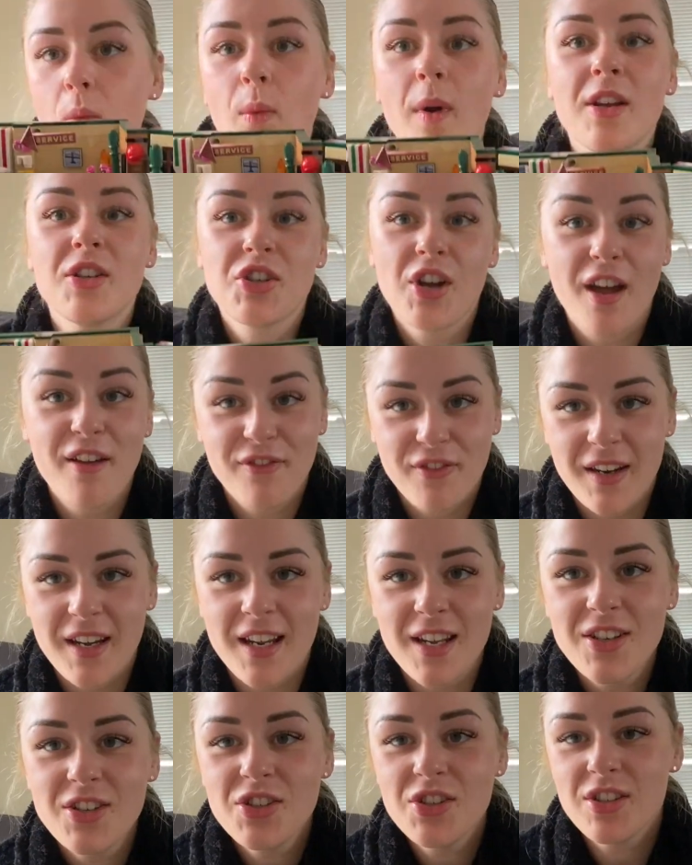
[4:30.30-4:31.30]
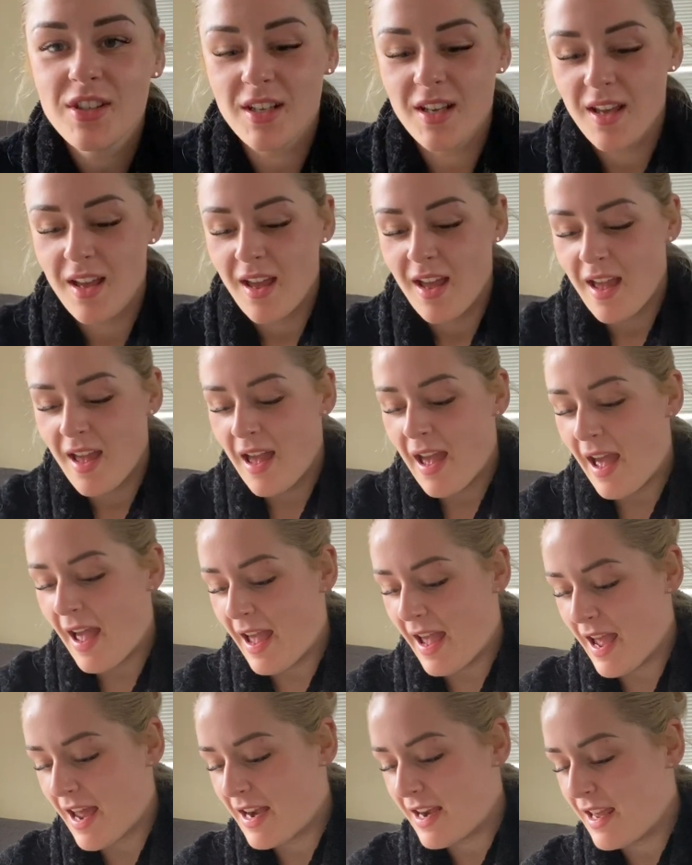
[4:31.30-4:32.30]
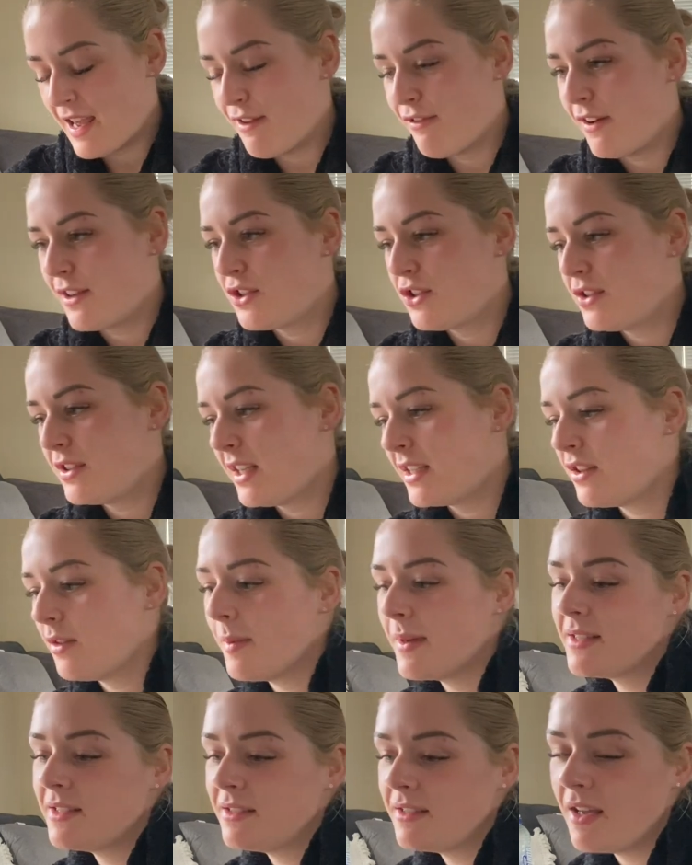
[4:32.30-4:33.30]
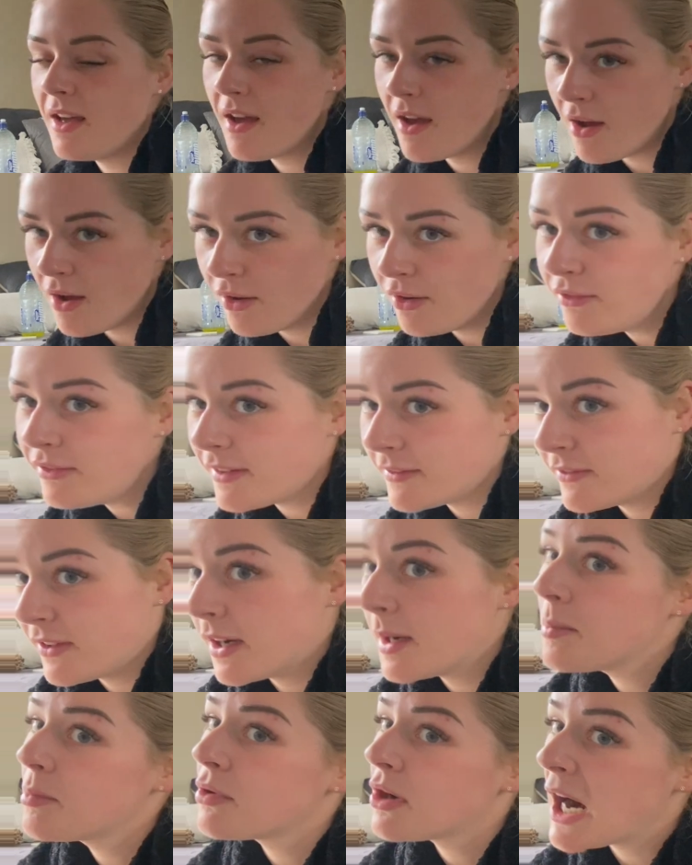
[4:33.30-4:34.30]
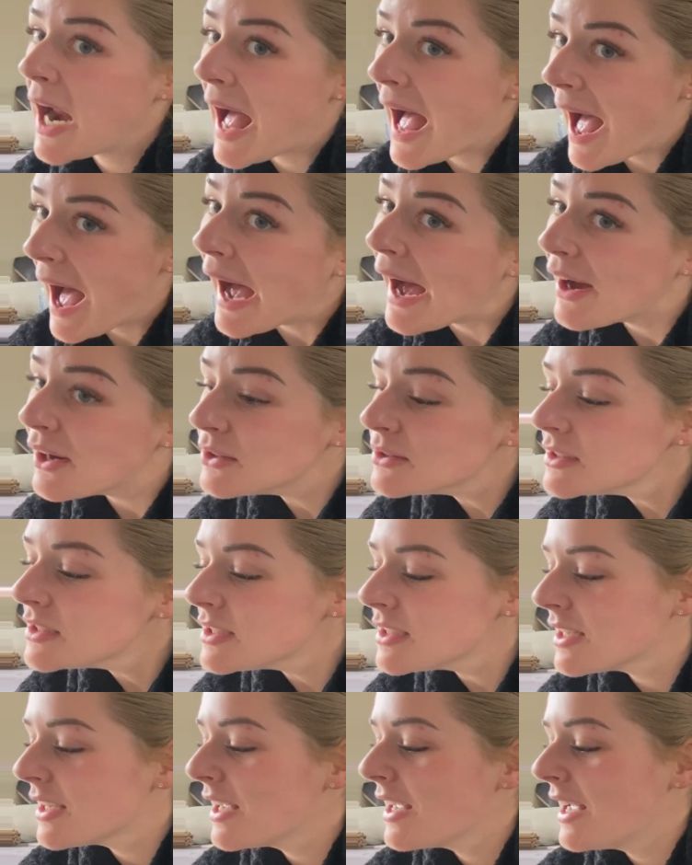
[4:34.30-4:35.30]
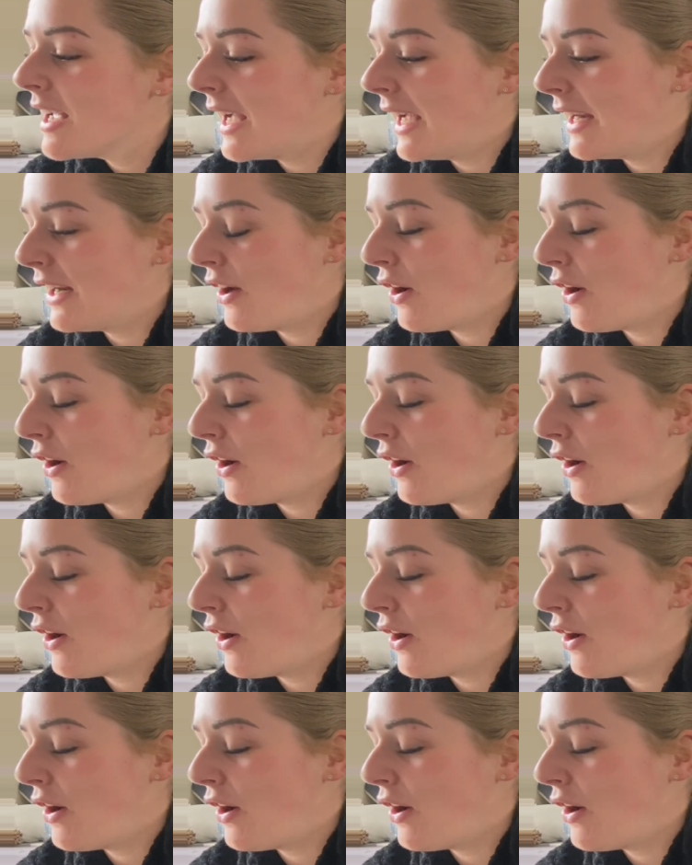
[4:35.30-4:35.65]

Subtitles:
which I finished. And if I do say so myself, I'm very proud. It